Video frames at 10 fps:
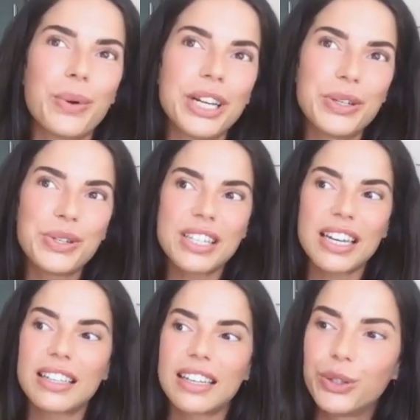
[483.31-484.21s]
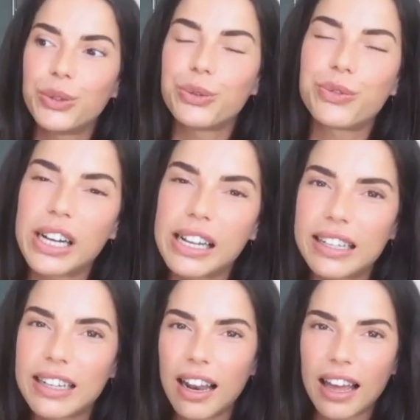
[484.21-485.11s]
When you said that you felt
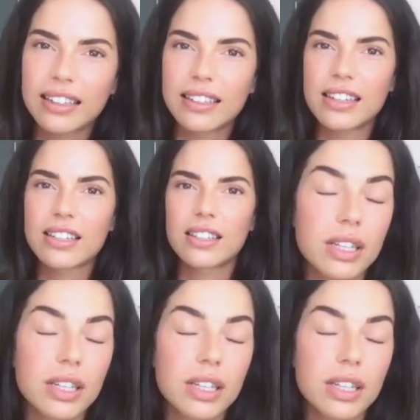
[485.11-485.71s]
like this,